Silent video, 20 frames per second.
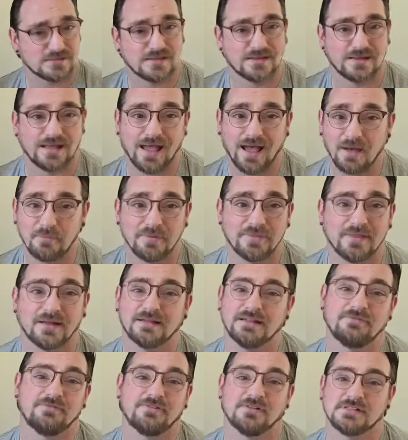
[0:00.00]
can't be that
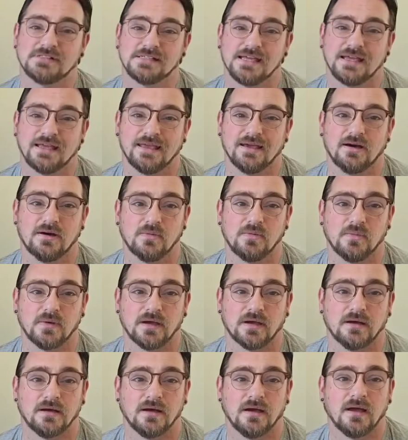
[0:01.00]
difficult to take it home with
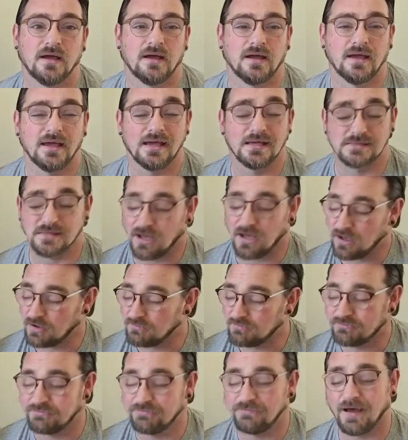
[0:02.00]
you. It is
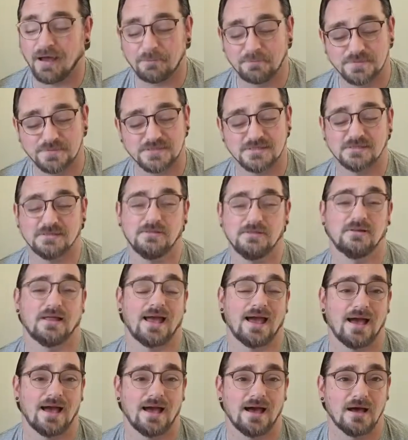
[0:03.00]
absolutely
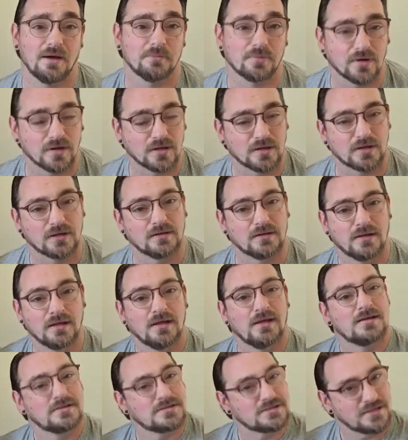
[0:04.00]
heartbreaking to
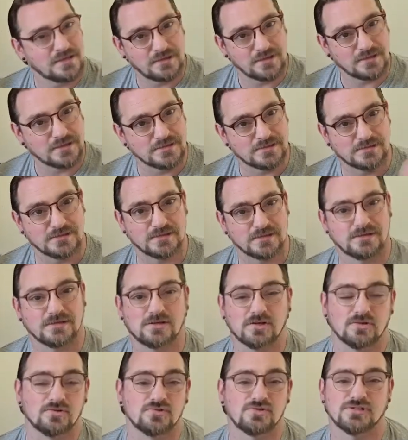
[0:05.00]
see the
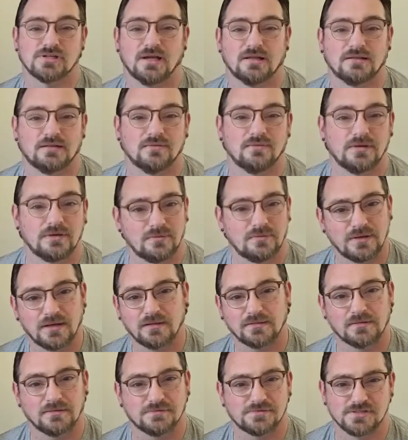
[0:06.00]
countryside that we all
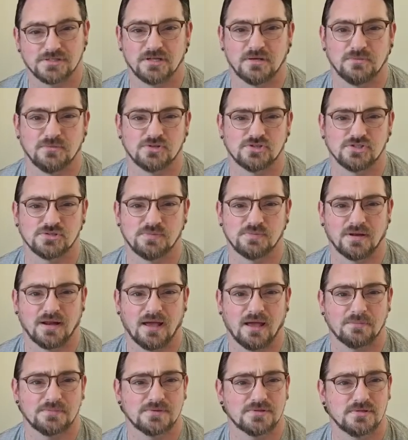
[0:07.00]
love so much just been
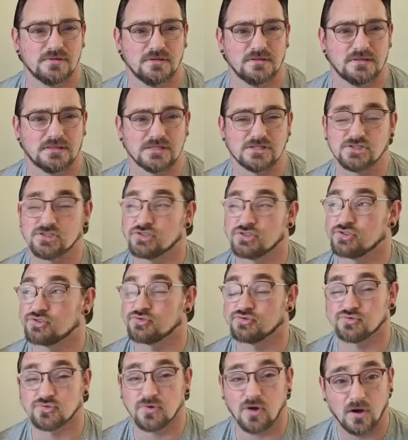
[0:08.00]
absolutely
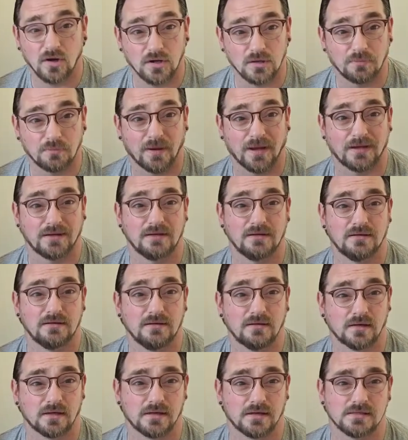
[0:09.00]
destroyed by
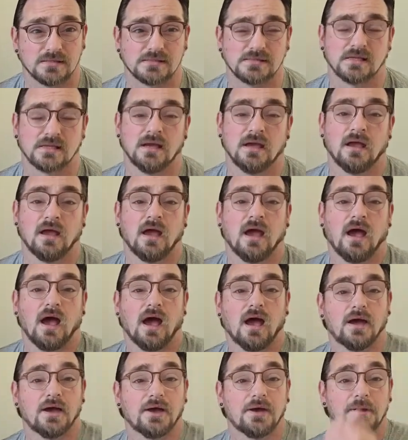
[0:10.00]
nuggets.
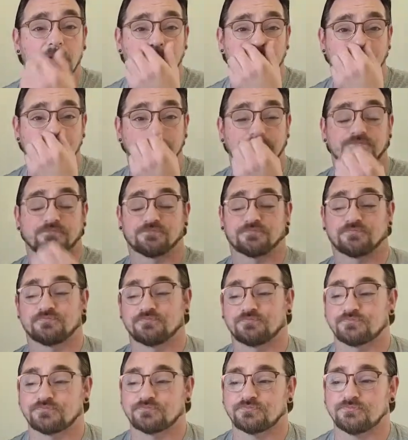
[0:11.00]

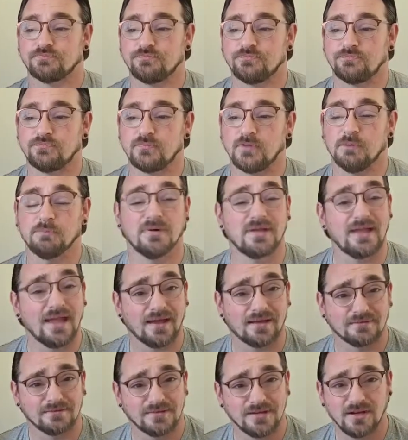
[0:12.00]
But
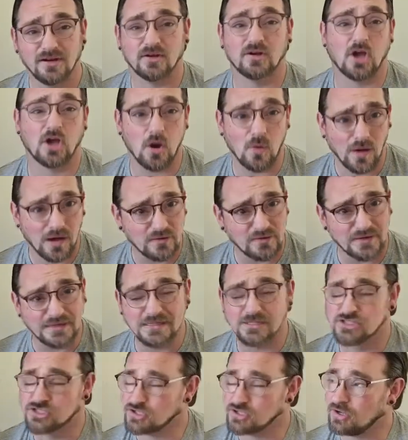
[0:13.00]
yeah, go out,
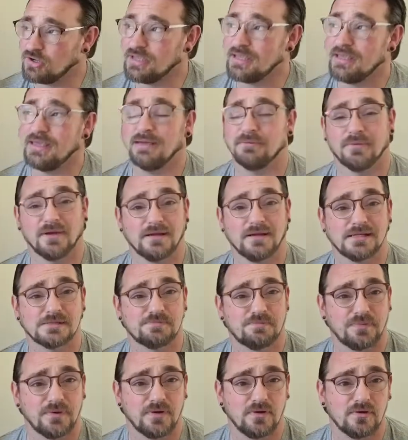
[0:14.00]
enjoy it, man. It's
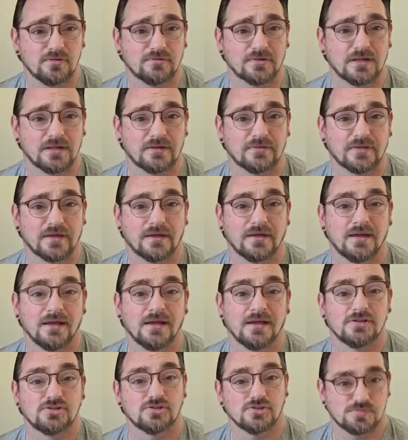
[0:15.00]
beautiful out there.
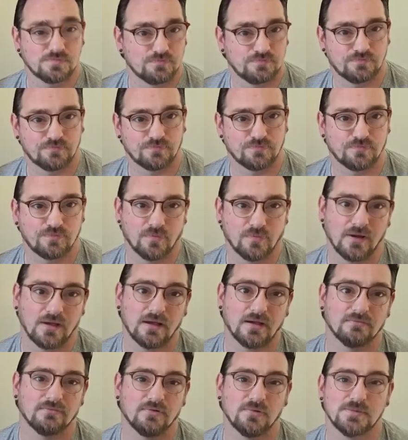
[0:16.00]
Just bring
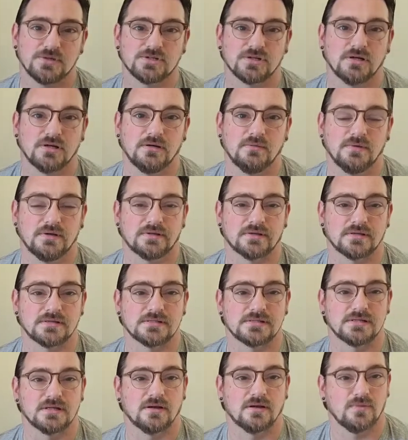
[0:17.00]
our rubbish home with
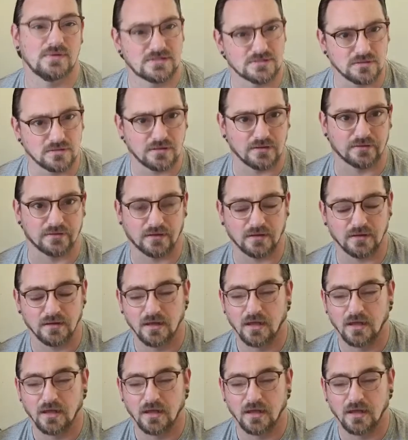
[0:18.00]
us. We took it there.